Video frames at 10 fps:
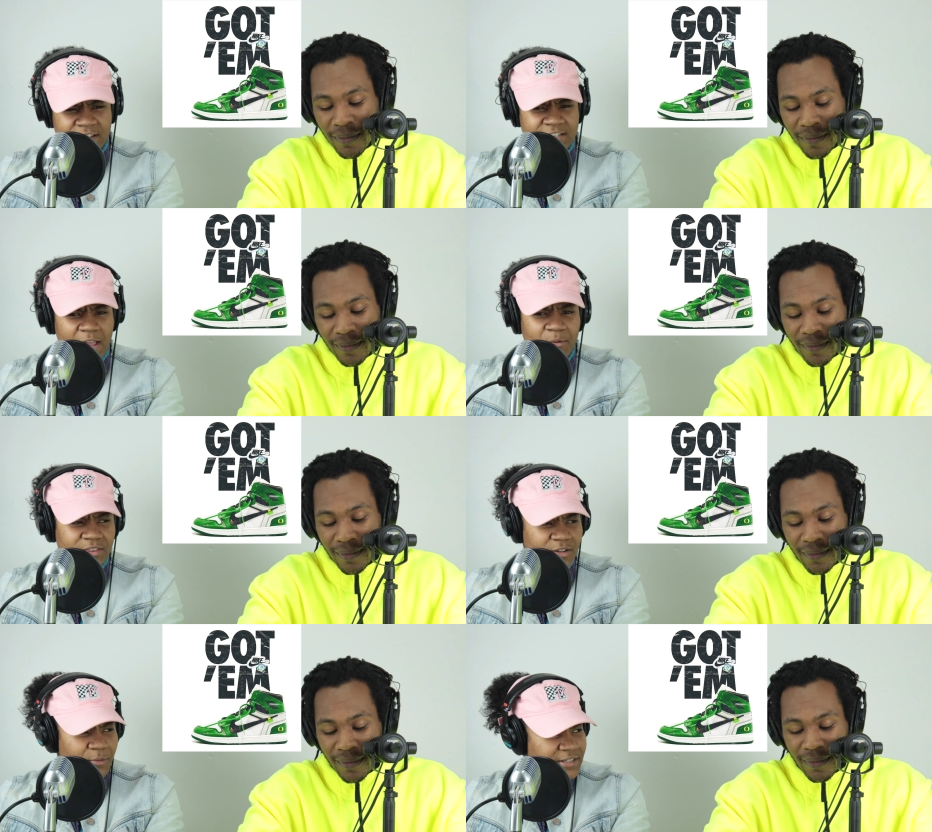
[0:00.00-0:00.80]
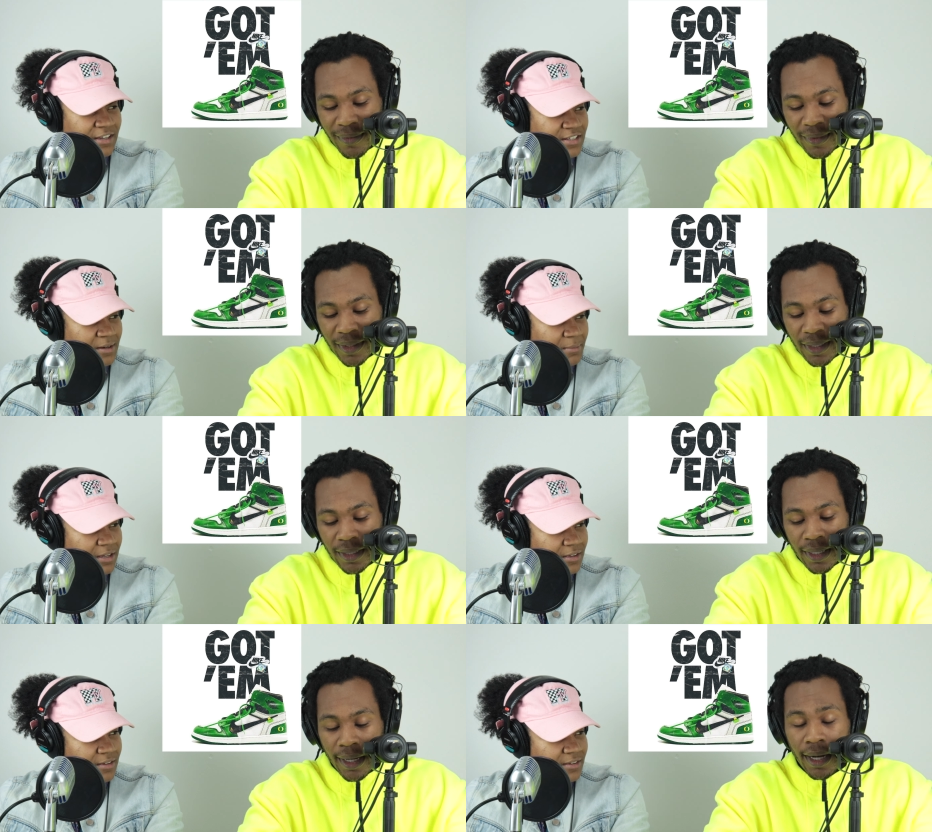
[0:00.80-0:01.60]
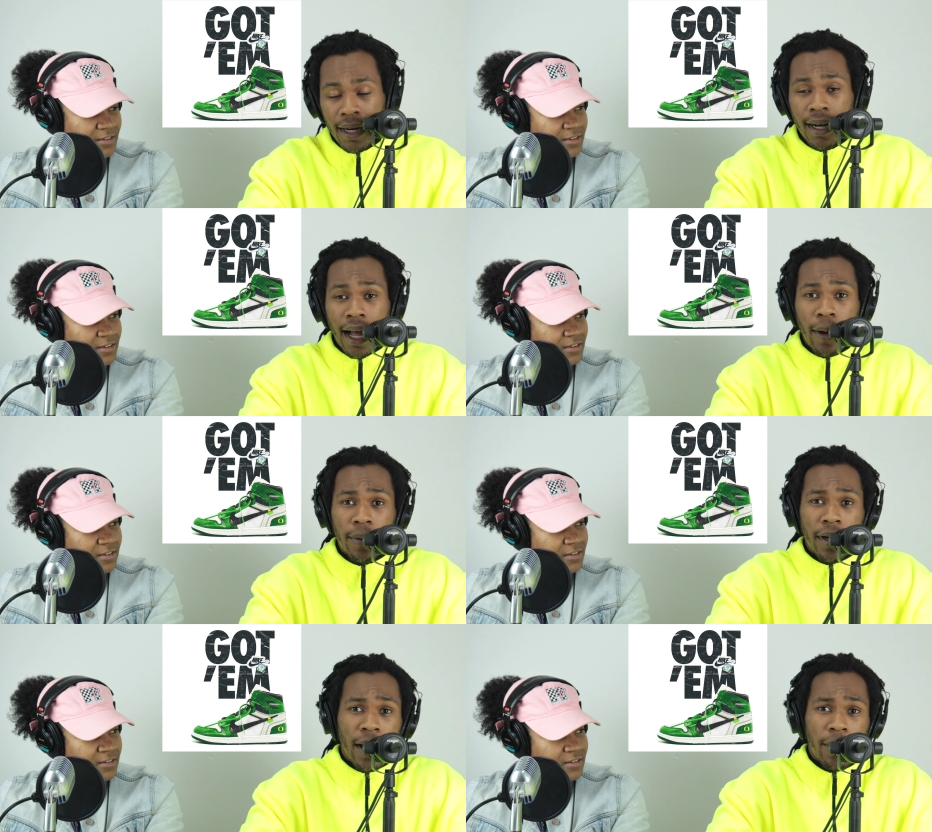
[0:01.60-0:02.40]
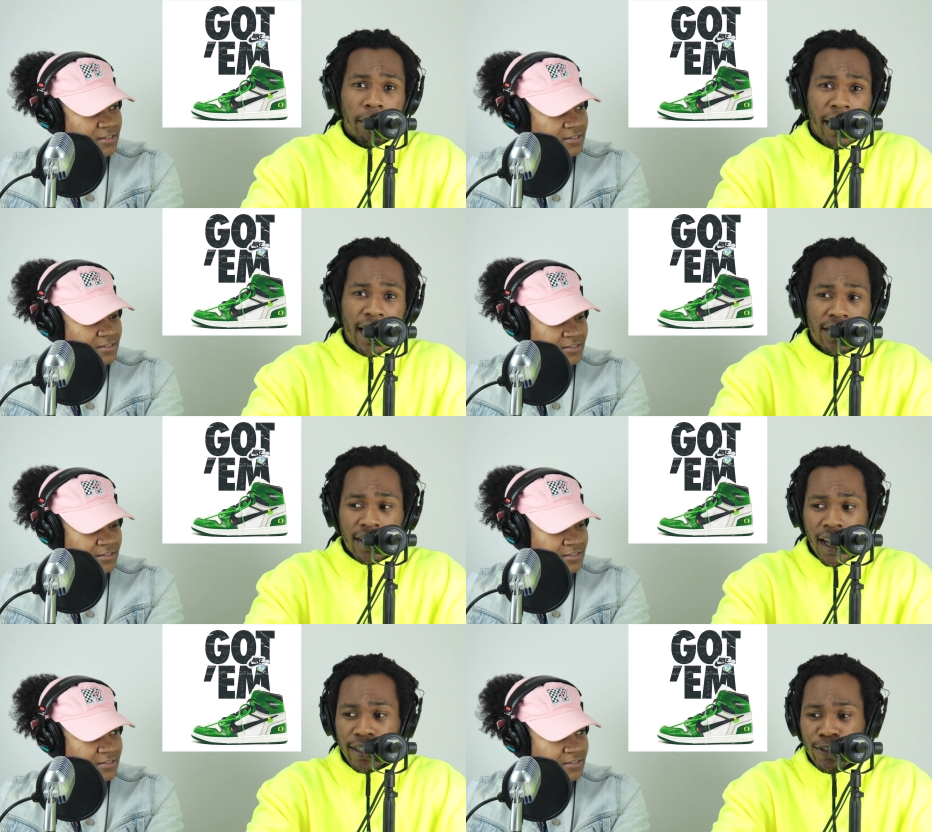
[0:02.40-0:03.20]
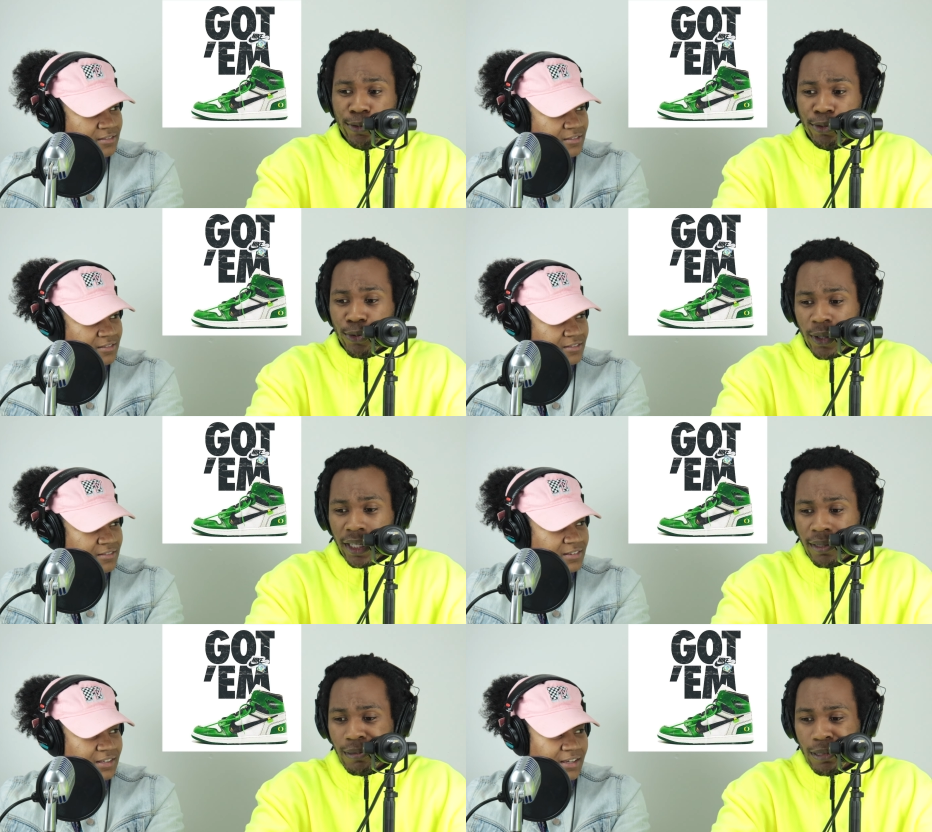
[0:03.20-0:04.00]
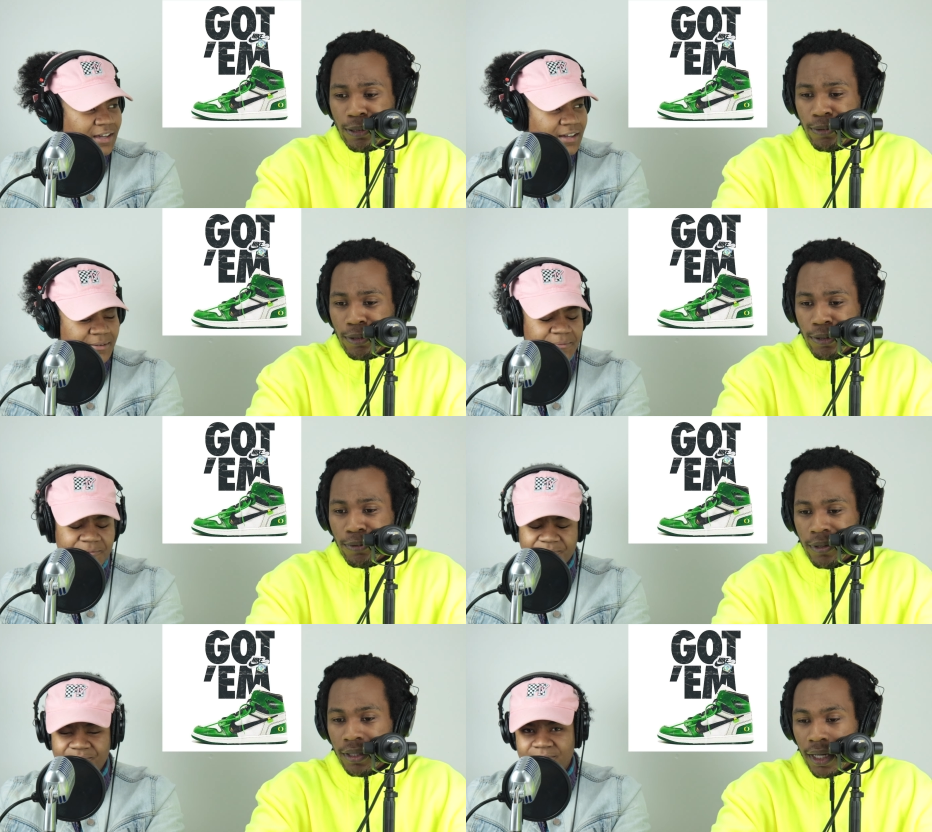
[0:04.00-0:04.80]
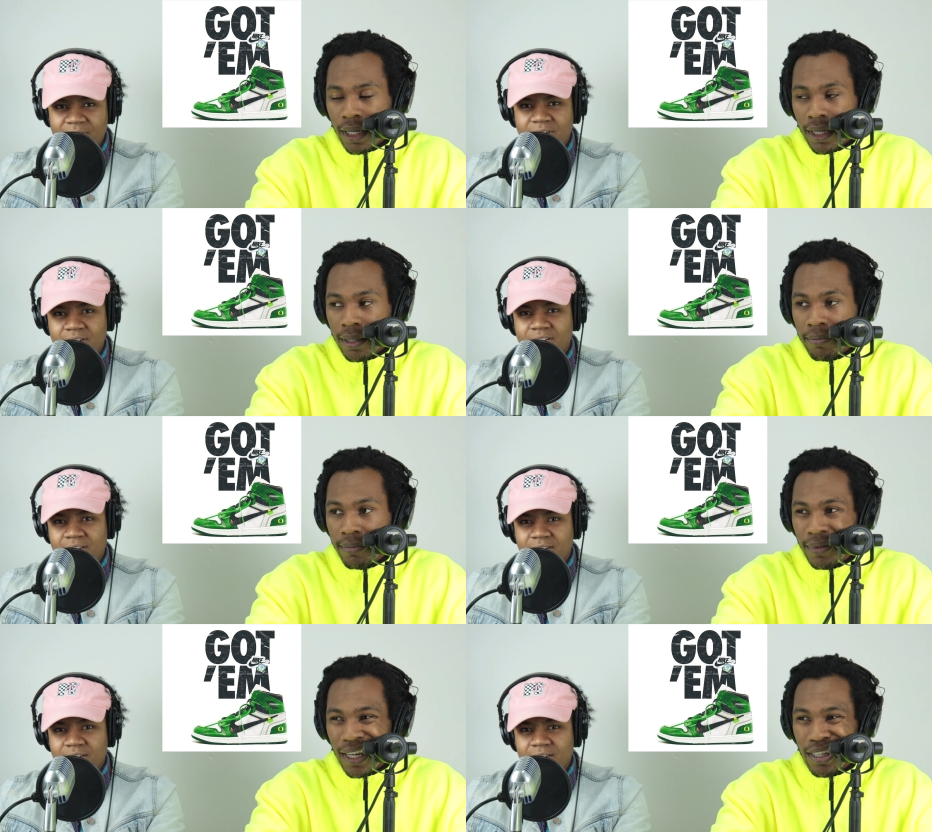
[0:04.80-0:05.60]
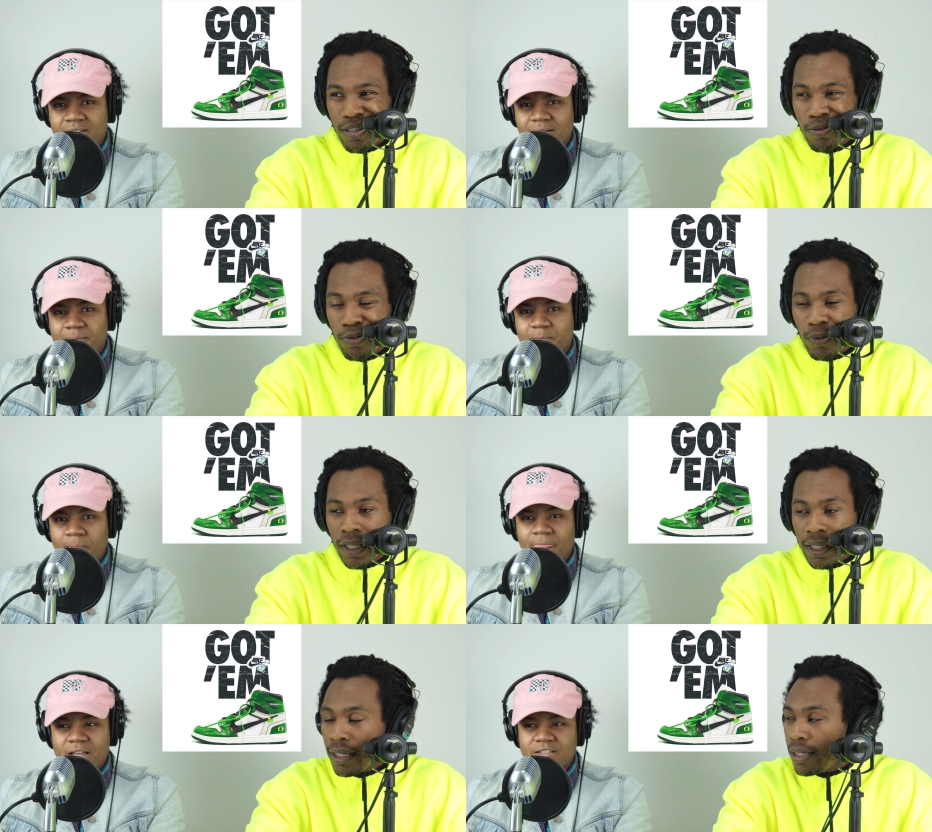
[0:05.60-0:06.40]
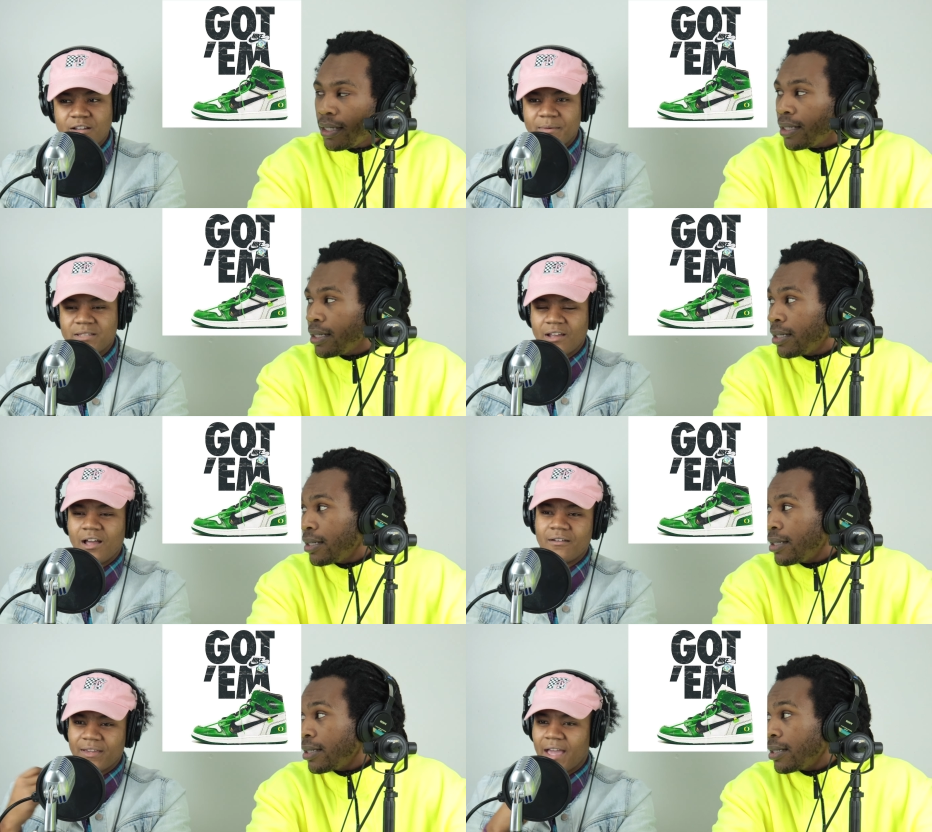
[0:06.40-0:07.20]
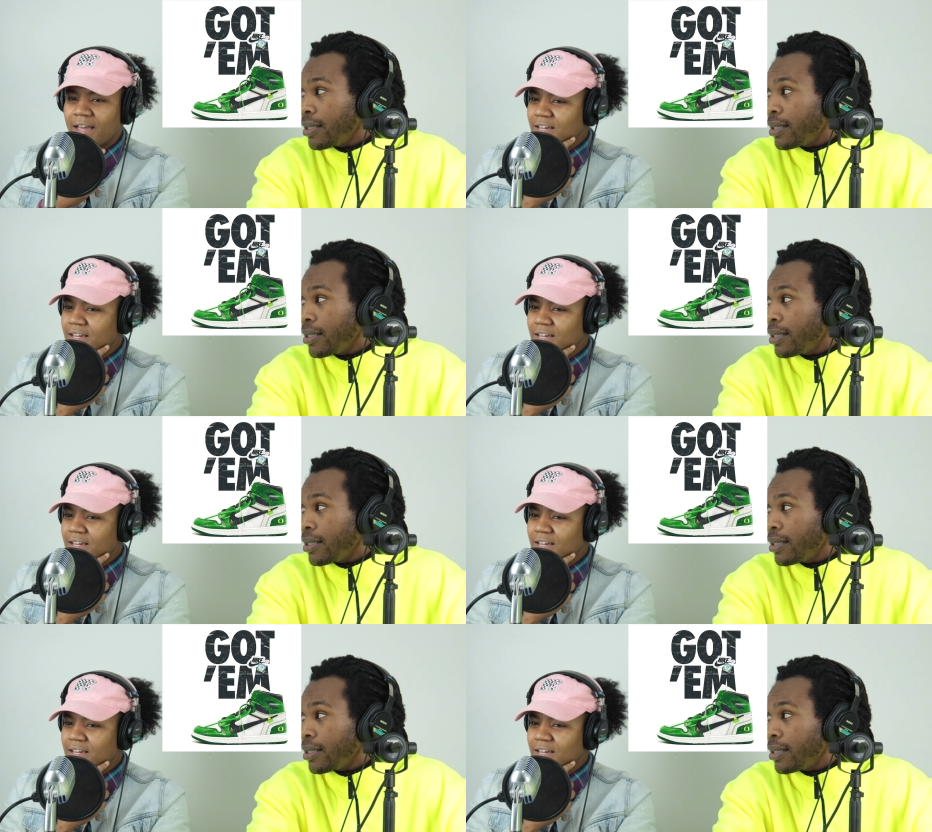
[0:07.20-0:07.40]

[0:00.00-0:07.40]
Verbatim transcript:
Speaker 1: uh did it say what the retail's gonna be?
Speaker 2: Uh, I would I would imagine like 220, yeah. two two uh yeah, two twenty.
Speaker 1: It's gonna be tough.